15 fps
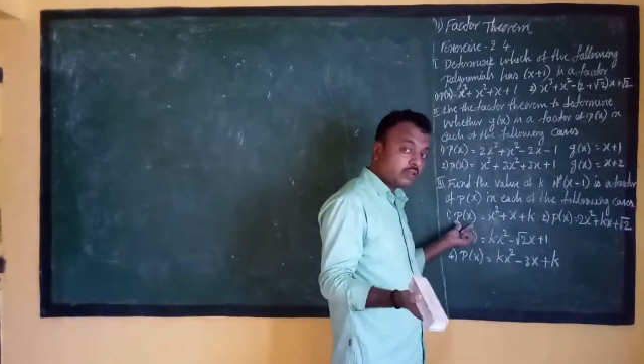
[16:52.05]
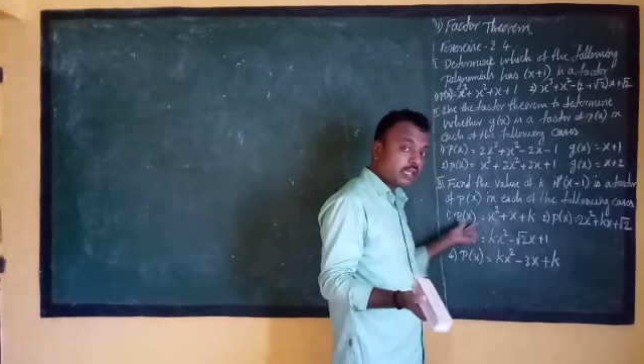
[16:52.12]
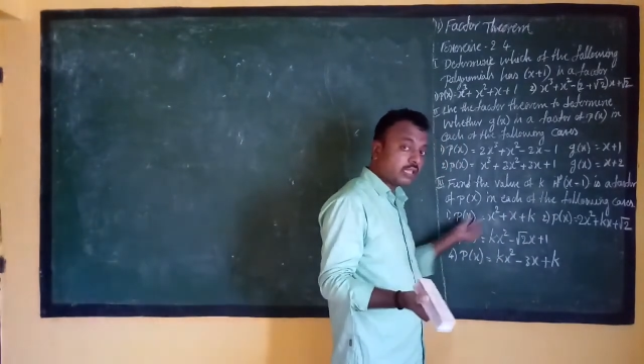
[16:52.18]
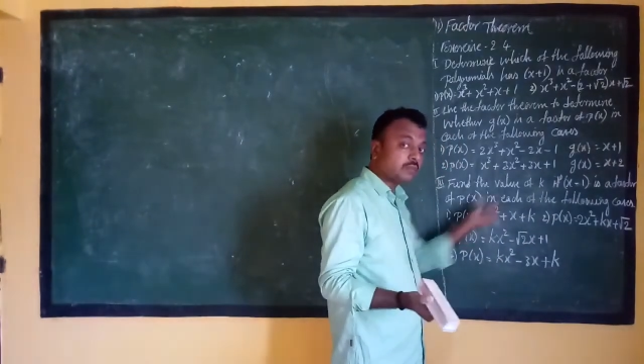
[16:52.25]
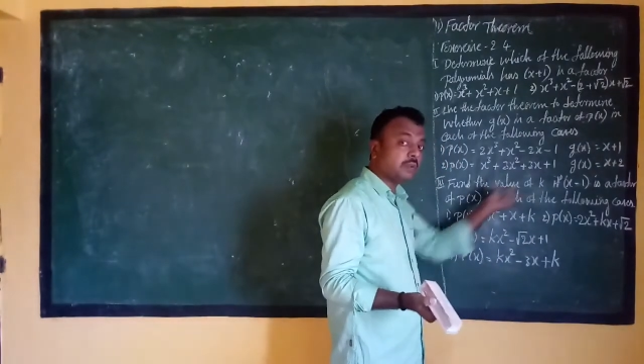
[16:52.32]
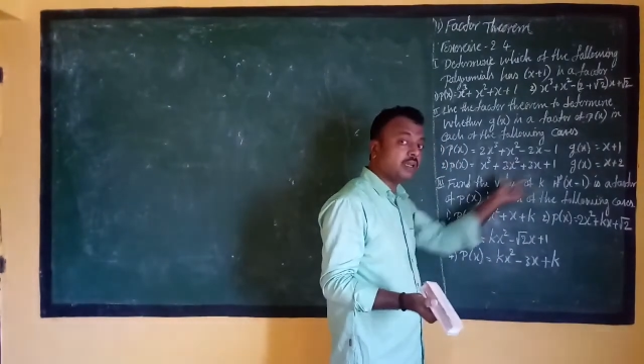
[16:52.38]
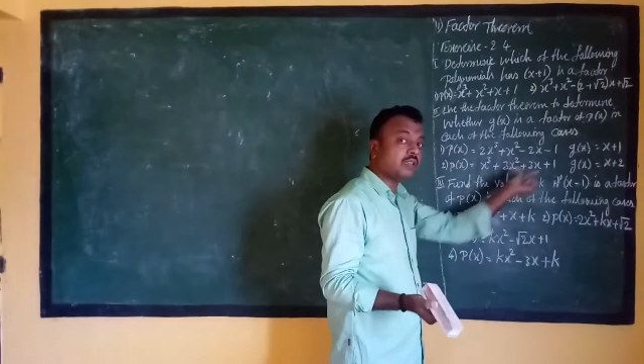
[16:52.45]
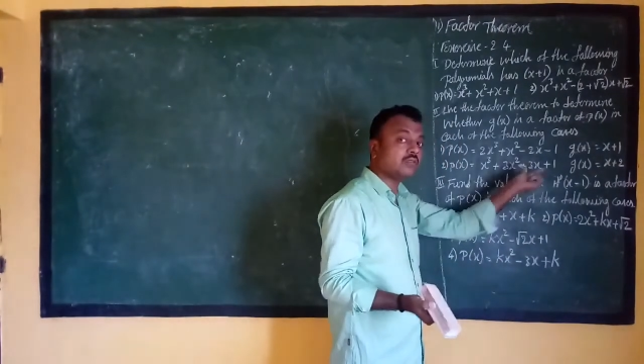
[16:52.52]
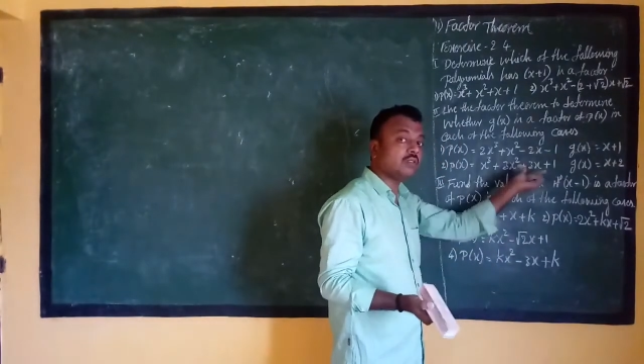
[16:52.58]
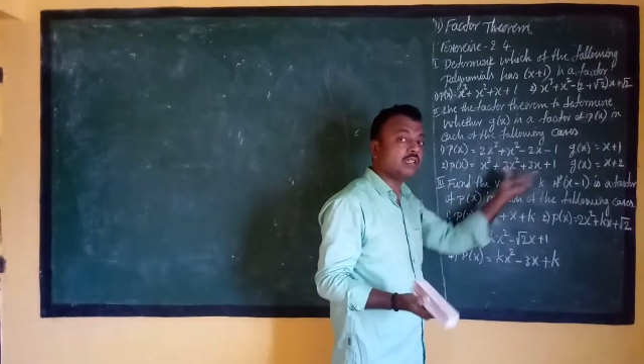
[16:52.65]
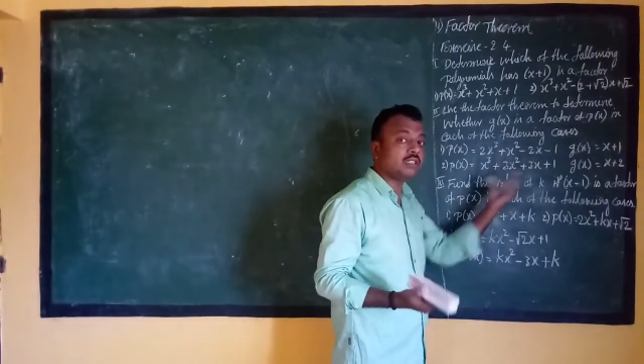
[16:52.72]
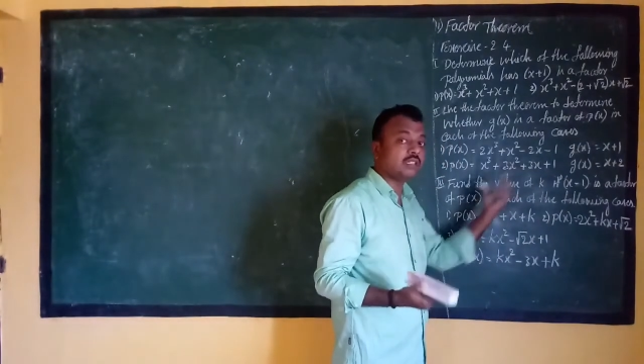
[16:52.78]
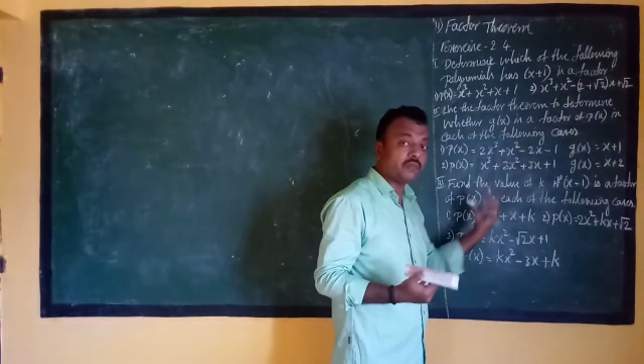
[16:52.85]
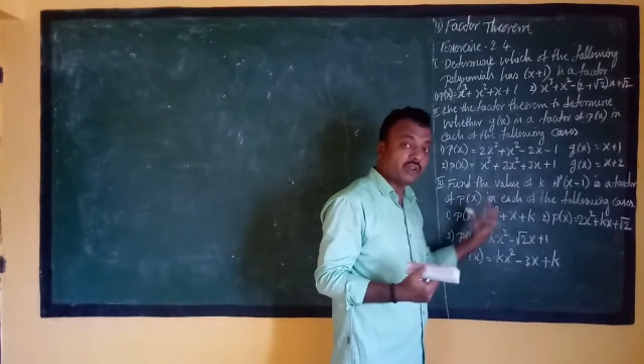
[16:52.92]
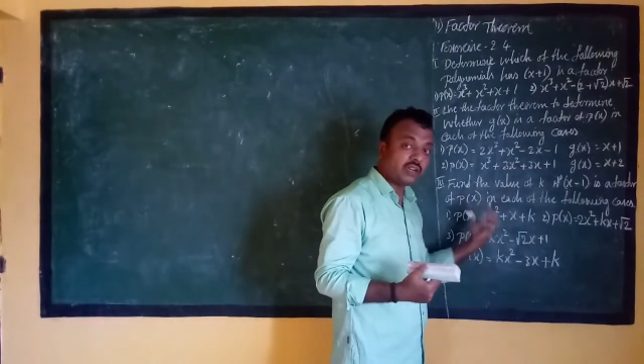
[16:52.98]
x minus 1
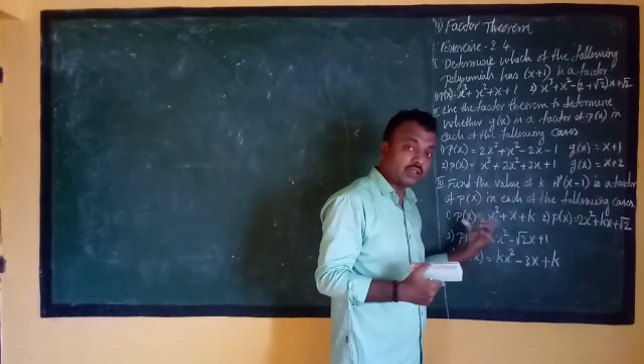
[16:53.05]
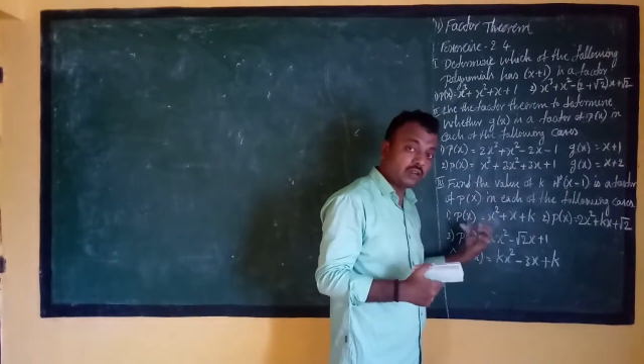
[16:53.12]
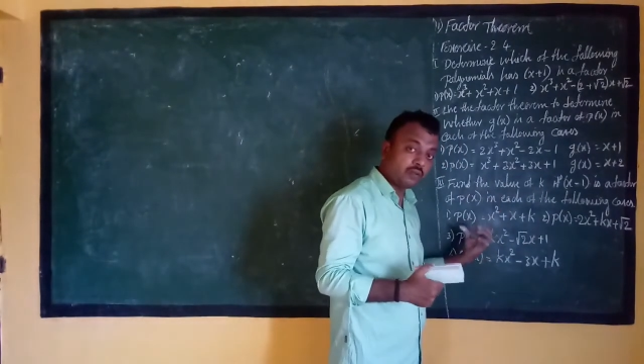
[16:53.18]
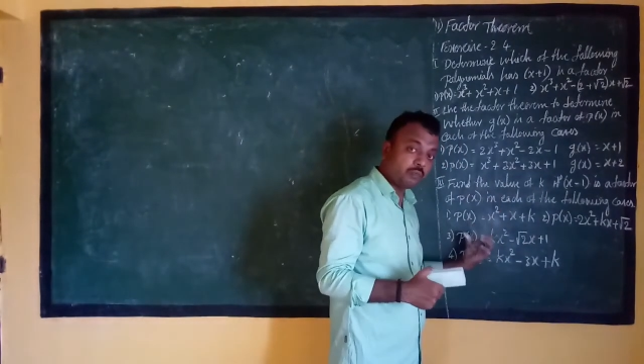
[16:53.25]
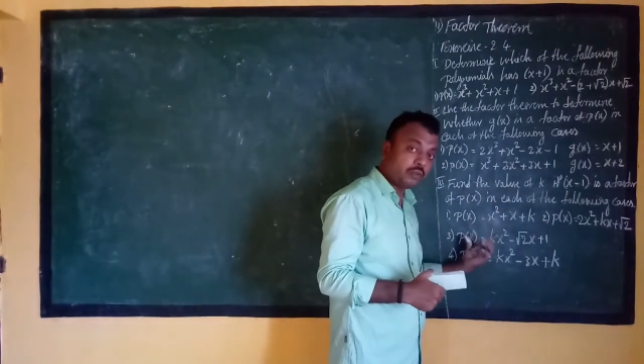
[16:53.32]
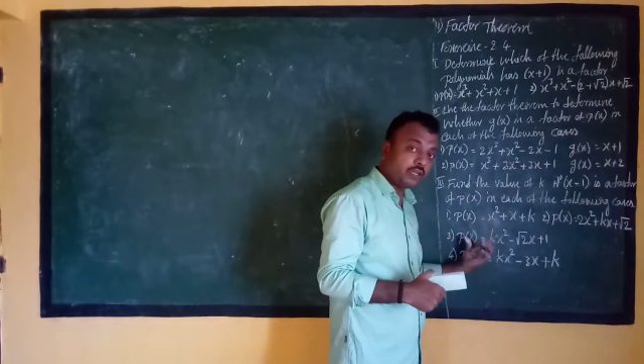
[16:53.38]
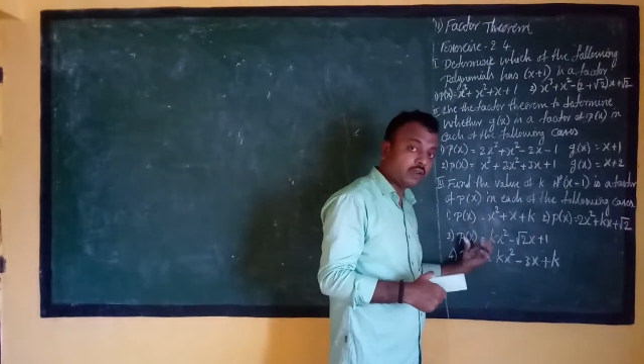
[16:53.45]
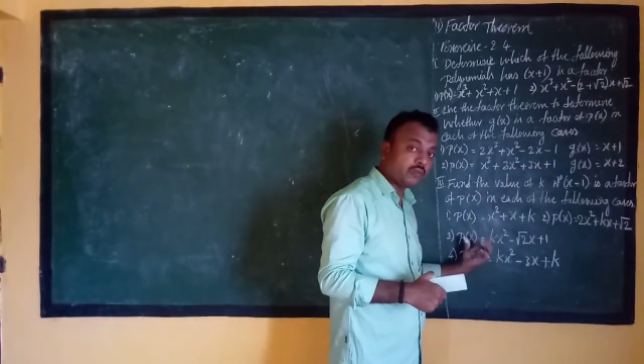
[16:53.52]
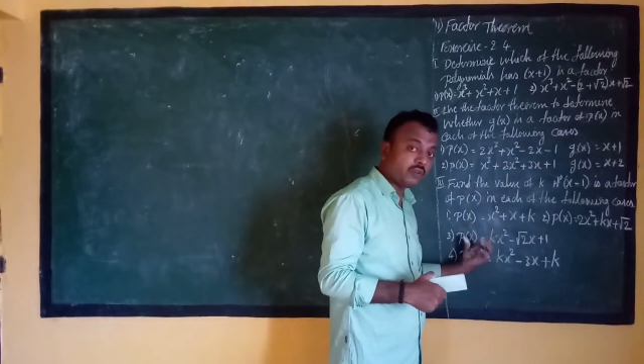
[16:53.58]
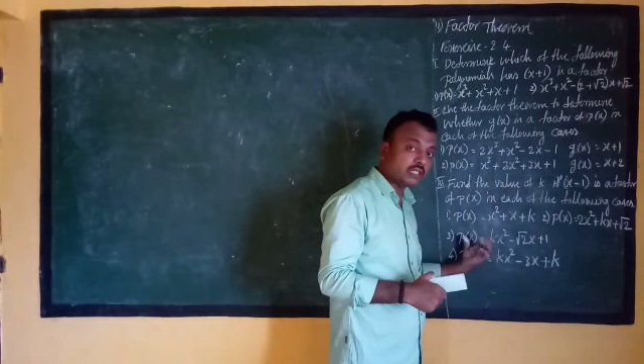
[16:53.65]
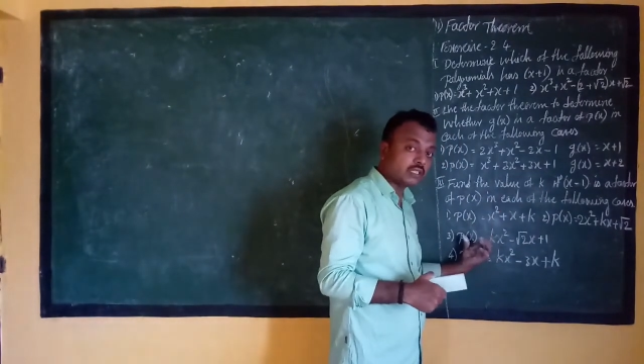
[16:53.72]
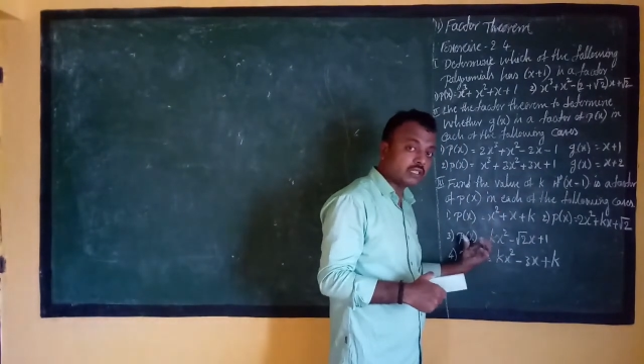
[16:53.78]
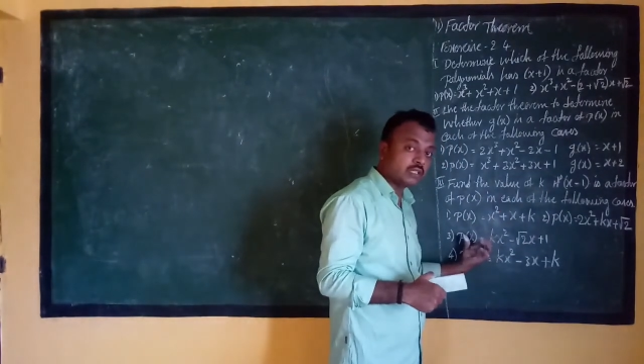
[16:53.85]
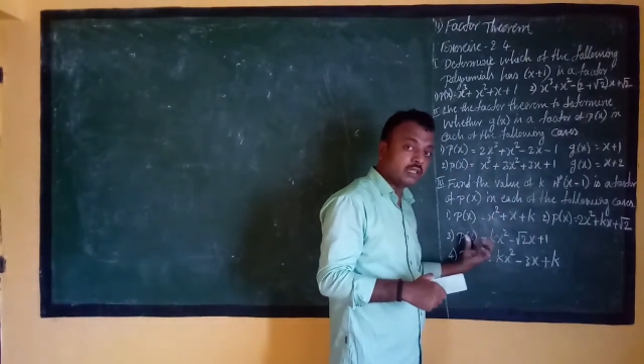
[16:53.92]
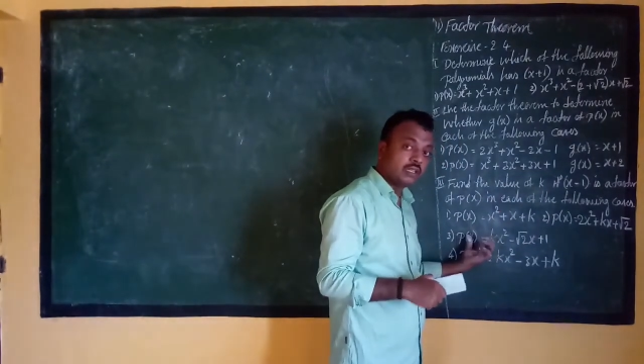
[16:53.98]
is a factor of P of
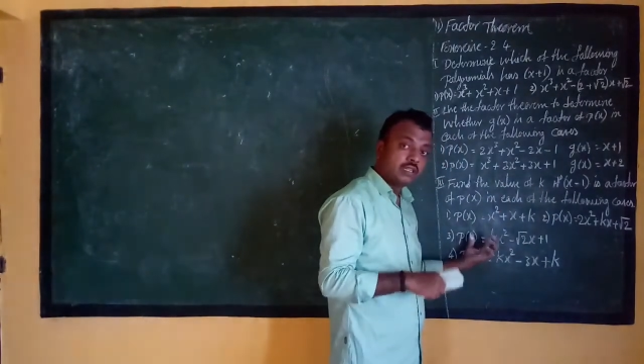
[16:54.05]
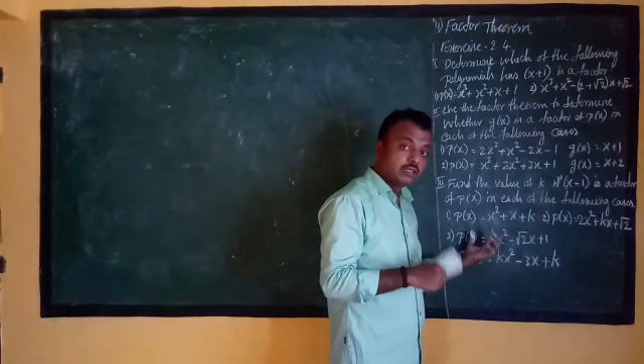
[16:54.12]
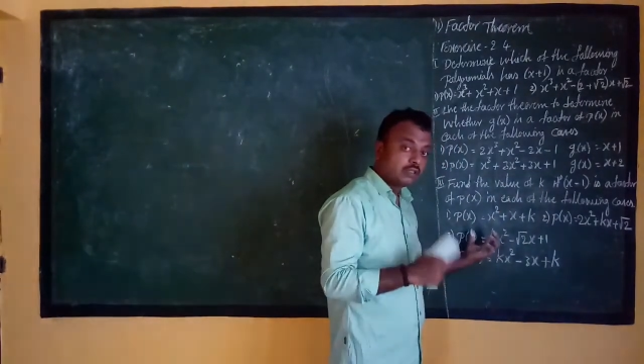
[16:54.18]
x.